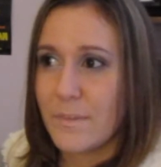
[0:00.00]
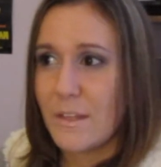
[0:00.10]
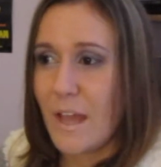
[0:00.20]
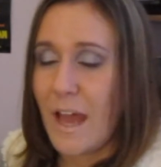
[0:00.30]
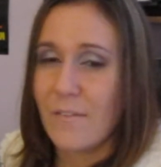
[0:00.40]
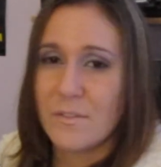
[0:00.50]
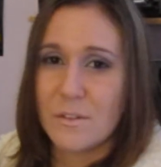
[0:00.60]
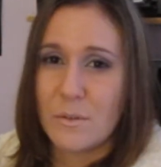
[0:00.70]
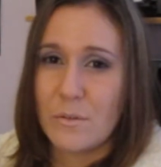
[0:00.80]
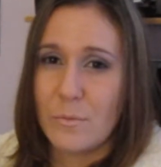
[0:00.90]
you have
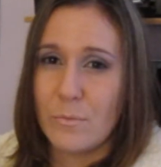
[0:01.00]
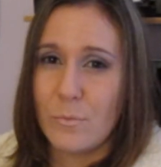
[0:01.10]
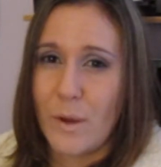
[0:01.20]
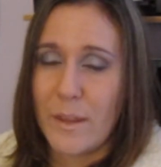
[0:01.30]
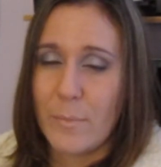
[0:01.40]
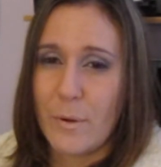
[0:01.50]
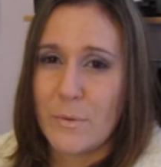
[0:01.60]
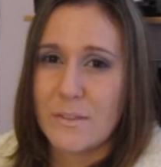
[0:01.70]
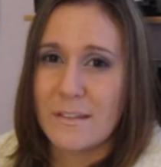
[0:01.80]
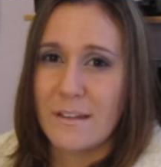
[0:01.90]
to weigh the
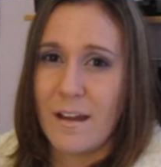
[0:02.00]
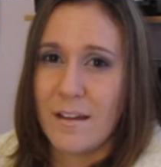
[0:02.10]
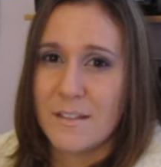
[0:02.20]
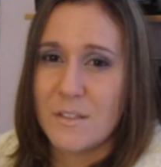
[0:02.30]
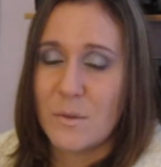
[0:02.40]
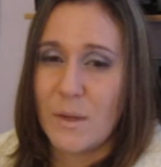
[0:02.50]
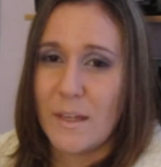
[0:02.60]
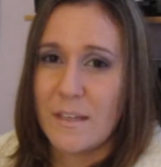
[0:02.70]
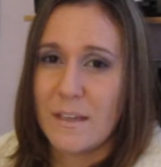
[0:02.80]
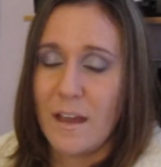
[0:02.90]
pros and the cons to
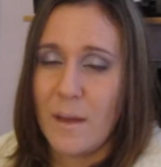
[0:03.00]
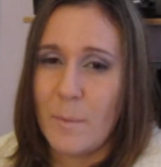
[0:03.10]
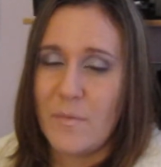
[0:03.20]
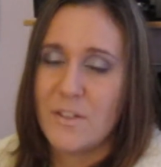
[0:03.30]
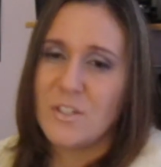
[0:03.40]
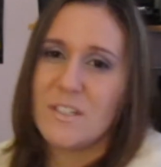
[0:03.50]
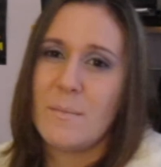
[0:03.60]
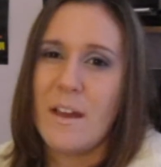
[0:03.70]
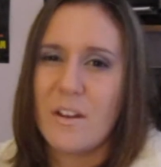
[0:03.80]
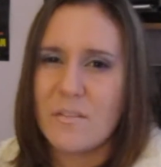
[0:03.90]
it. If it's just a
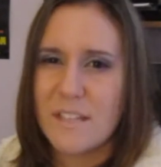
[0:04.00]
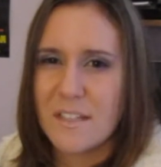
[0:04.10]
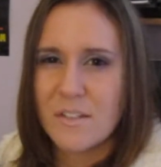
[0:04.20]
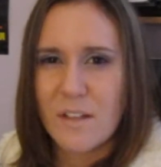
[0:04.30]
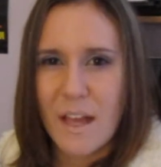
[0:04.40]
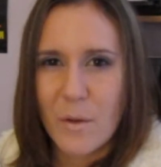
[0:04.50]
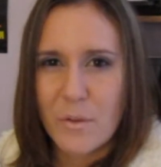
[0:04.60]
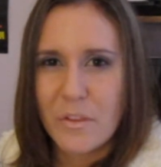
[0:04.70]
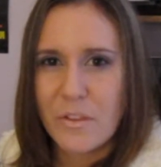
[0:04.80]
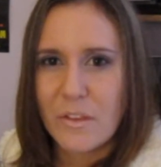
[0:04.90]
matter of dental
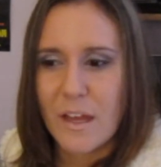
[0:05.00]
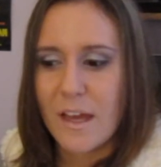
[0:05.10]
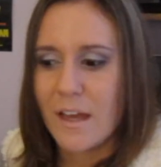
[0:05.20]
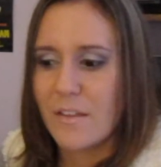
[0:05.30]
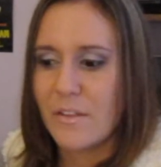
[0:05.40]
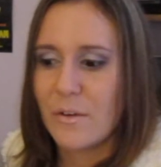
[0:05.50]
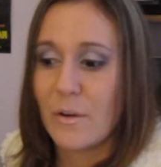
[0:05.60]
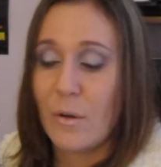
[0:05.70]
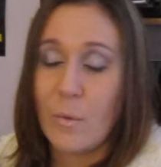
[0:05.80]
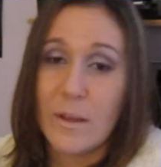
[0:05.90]
health, there
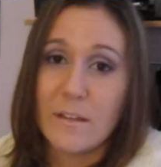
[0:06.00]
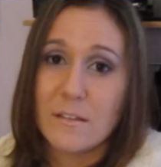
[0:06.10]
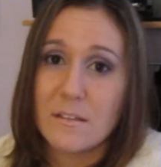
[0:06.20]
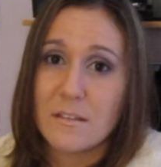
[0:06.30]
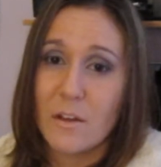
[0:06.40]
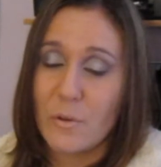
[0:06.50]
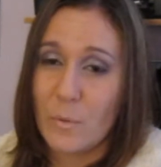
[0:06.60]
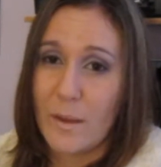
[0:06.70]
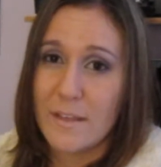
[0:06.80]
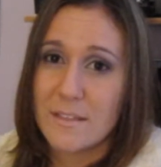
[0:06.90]
are always other
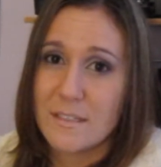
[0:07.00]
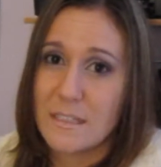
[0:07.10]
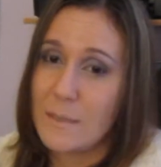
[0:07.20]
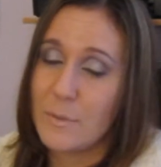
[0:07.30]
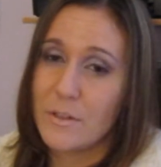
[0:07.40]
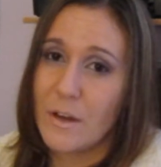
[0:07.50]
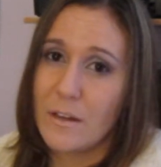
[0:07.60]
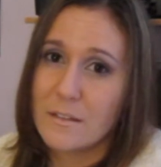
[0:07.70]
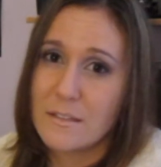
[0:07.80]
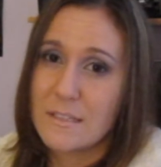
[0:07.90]
ways to keep your
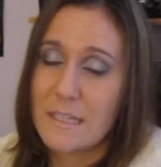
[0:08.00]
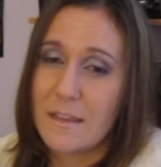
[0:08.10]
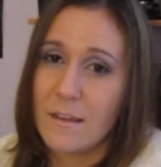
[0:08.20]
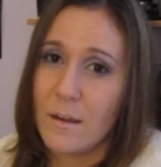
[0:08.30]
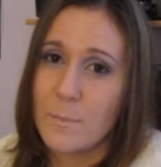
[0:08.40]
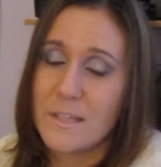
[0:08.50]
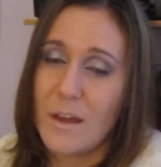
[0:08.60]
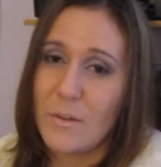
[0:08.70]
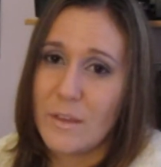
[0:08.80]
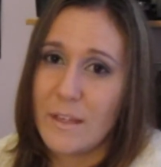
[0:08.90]
dog's teeth and gums
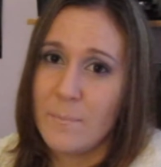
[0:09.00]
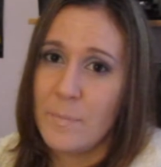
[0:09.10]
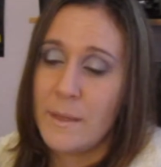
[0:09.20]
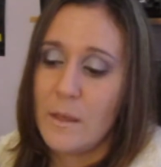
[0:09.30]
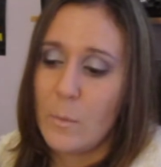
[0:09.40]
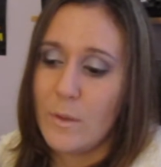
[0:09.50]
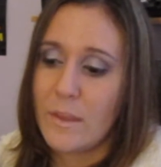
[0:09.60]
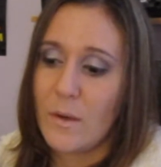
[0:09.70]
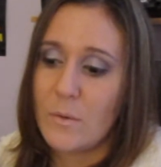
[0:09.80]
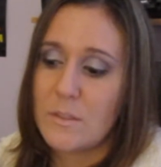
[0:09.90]
healthy
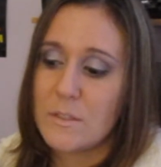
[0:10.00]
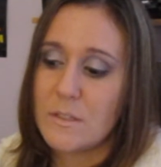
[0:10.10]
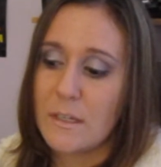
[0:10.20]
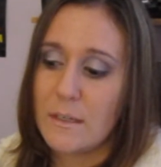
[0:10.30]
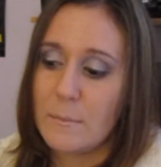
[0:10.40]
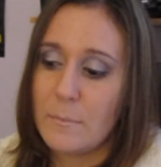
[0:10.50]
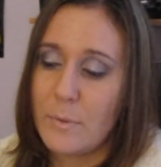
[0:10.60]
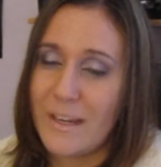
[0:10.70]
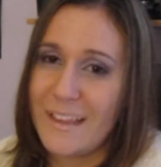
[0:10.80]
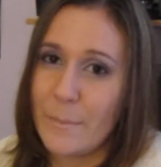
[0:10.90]
without
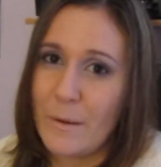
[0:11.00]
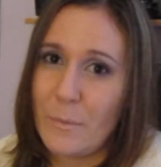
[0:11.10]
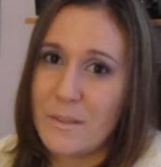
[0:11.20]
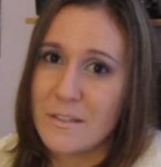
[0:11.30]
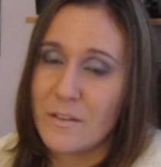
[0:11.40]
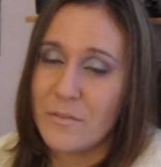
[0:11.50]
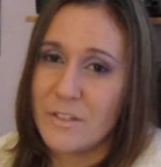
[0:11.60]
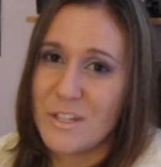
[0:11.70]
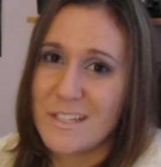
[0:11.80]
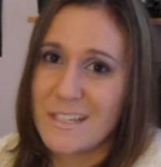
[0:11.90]
putting them at risk of
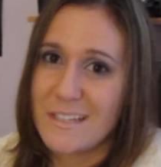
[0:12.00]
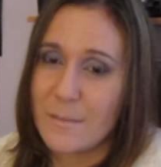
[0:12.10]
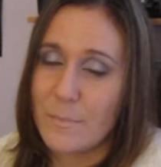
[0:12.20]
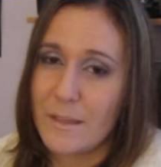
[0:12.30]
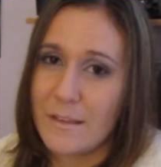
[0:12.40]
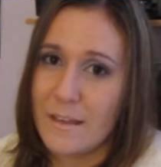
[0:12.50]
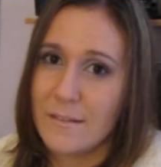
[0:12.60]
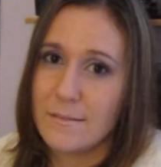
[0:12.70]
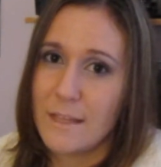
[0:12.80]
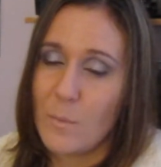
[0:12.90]
ingesting something that
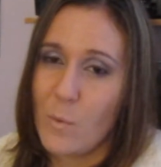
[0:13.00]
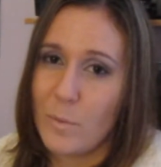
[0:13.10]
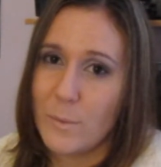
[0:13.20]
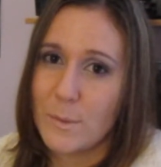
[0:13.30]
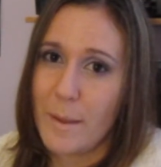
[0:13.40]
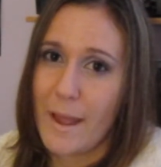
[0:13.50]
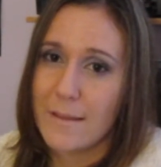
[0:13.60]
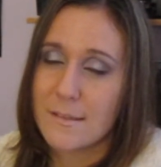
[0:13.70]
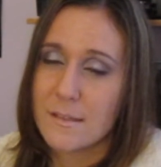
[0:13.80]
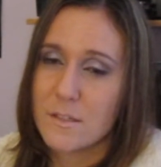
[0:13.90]
they won't be able to
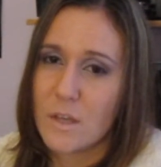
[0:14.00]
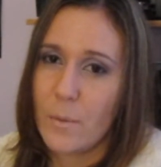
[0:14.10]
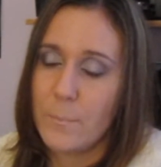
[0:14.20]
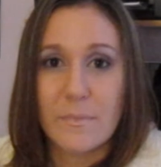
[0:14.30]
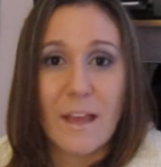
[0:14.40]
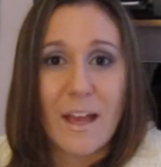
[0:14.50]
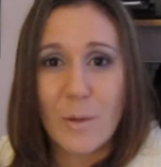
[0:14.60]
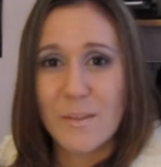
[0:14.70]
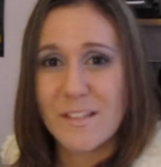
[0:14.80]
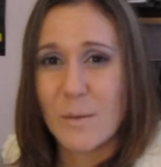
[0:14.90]
pass. So I
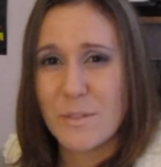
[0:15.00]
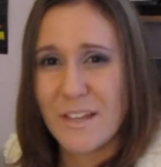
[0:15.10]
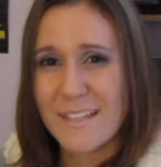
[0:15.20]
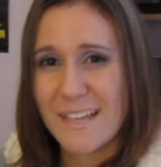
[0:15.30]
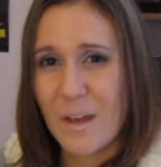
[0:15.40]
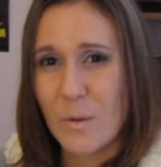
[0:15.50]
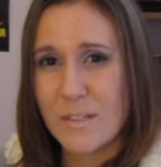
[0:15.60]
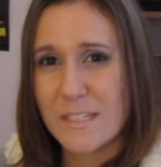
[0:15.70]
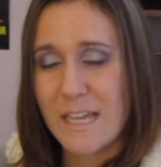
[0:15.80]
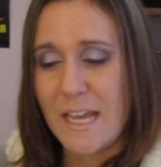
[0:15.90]
hope this helped you guys
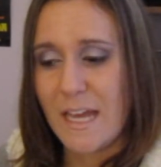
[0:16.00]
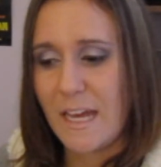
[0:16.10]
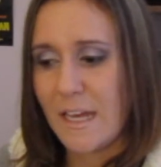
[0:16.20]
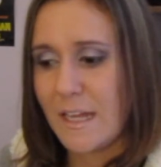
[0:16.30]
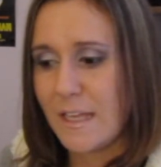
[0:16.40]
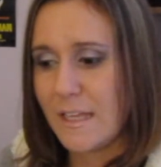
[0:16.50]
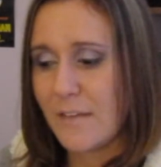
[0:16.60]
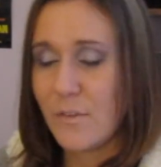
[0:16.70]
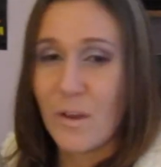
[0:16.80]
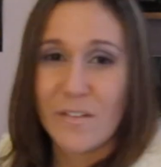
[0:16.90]
out.
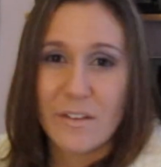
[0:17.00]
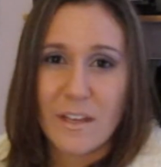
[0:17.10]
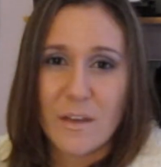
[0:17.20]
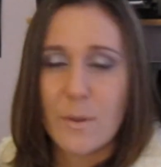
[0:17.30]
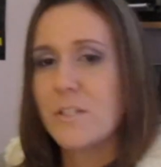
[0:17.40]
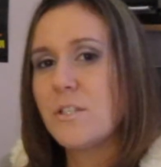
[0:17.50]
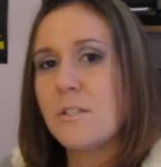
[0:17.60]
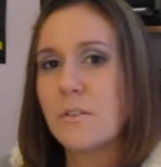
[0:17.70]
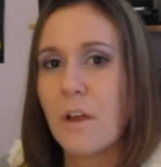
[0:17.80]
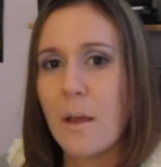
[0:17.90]
If you have any
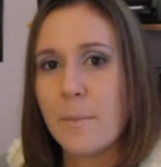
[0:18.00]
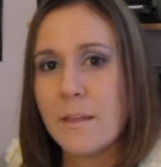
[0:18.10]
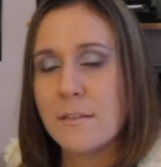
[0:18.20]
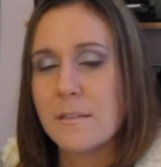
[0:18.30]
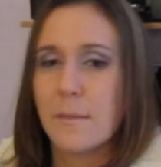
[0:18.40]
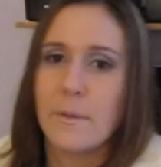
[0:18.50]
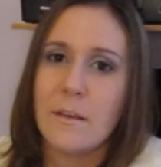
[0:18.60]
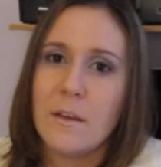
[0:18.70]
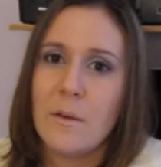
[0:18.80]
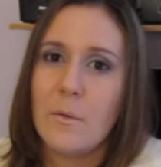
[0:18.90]
questions or comments, let me
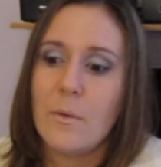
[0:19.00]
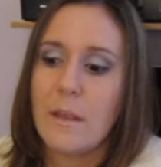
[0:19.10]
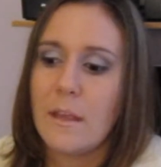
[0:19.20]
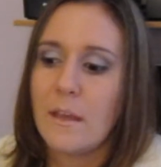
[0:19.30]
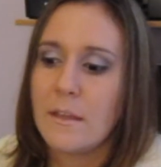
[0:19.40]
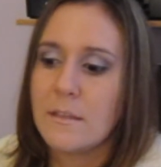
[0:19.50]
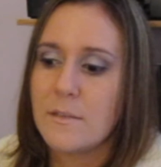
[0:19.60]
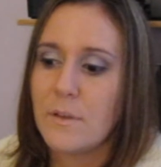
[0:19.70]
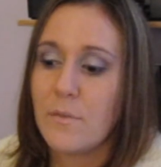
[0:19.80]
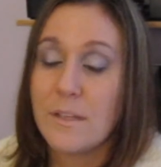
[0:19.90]
know, and
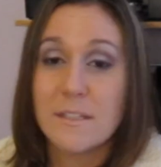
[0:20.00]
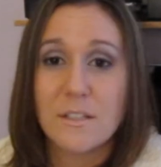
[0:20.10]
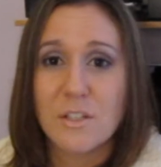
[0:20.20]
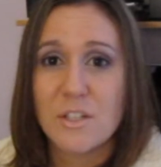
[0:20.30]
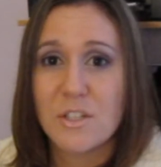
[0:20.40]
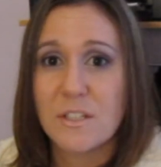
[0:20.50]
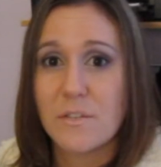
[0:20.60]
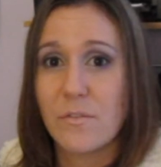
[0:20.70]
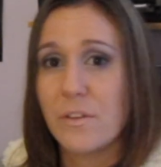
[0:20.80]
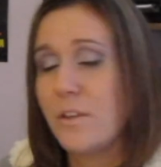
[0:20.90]
if you have any suggestions
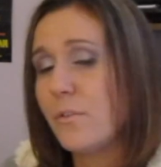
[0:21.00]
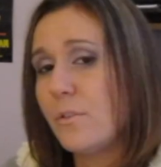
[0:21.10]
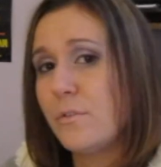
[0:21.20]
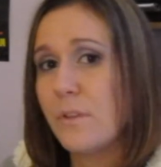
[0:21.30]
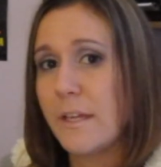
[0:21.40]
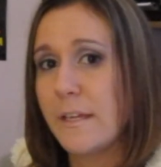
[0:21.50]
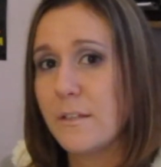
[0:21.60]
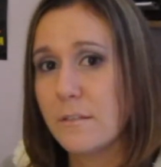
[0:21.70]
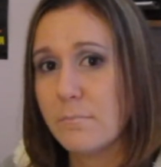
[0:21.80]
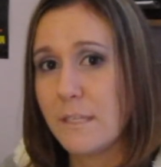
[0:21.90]
of a video you'd
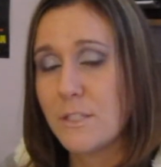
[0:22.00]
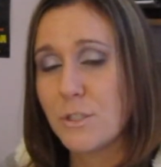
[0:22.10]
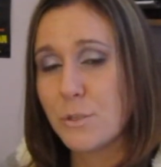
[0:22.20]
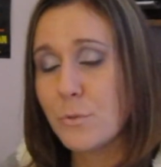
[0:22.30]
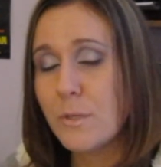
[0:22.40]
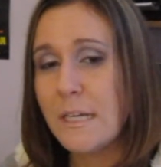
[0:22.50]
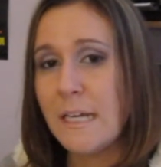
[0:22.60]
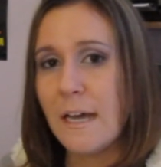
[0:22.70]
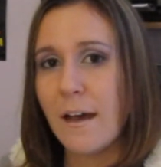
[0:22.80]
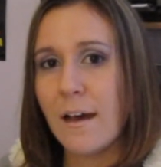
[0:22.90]
like me to do
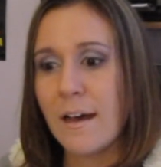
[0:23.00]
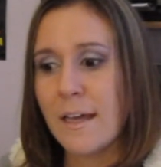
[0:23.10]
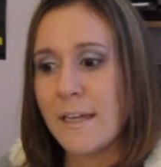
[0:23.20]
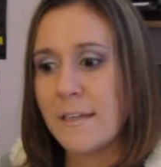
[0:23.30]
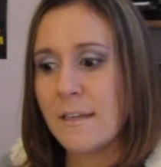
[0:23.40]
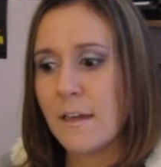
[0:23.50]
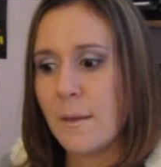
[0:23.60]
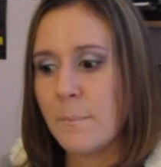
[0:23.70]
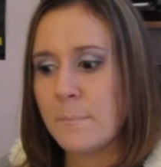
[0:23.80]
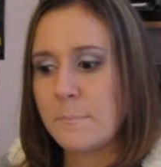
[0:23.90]
on
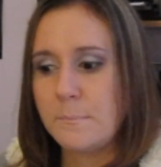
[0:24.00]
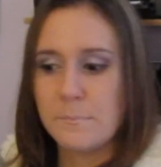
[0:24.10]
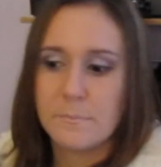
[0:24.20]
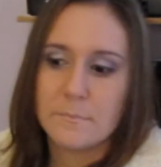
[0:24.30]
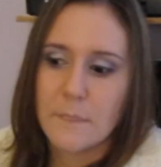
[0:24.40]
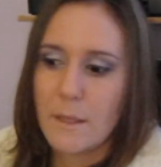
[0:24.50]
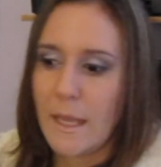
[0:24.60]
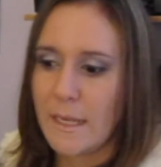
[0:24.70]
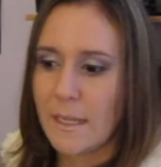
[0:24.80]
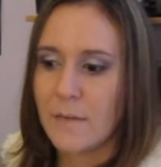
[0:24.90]

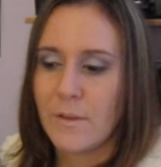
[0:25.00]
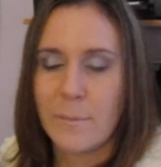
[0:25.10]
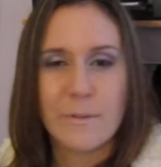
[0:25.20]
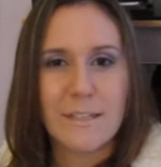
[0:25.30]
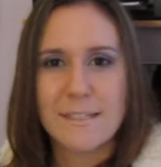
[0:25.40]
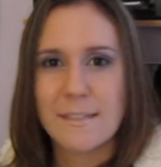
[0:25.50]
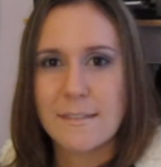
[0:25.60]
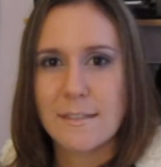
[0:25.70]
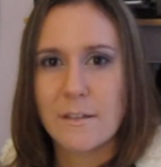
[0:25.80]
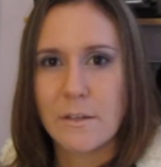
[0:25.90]
any kind of animal that's
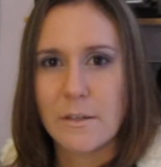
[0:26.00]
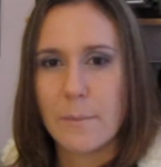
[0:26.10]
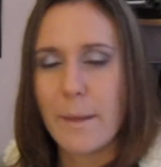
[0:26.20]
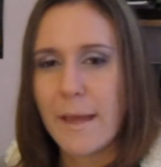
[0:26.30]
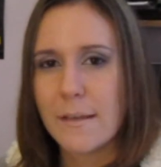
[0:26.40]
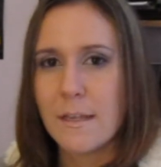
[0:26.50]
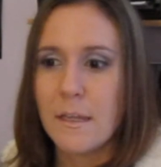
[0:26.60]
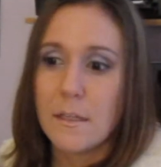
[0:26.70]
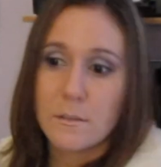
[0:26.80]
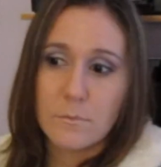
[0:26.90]
considered a pet,
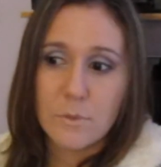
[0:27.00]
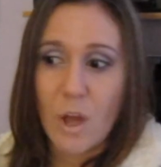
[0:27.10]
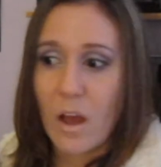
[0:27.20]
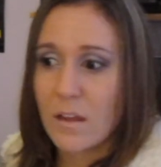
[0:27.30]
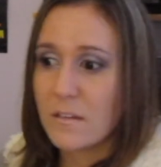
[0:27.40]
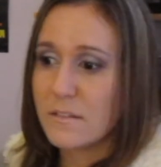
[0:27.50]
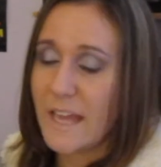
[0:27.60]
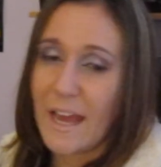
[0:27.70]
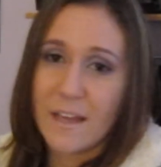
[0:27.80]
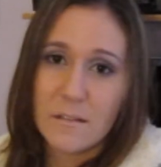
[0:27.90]
dog,
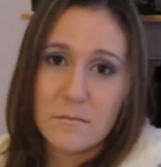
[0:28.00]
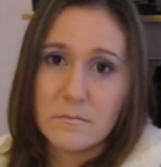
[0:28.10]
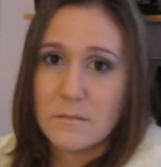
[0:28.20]
cat,